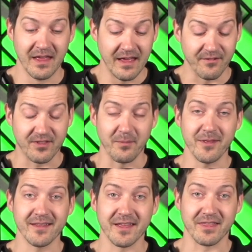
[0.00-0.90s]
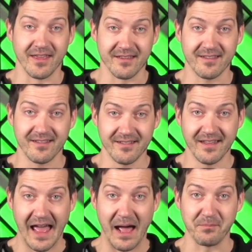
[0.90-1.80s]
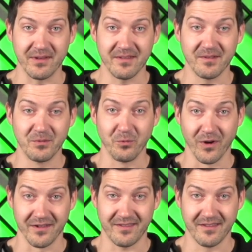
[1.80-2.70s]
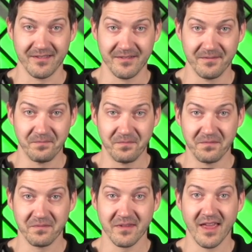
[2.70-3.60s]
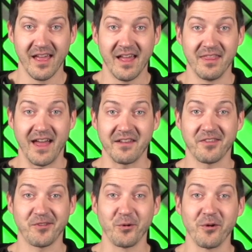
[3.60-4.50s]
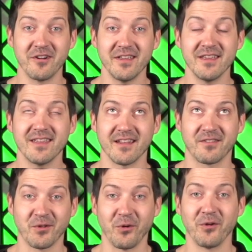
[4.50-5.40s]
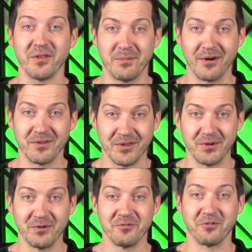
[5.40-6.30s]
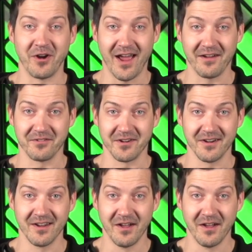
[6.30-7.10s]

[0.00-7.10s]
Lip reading: If something like this happens once, that story gets told about you forever.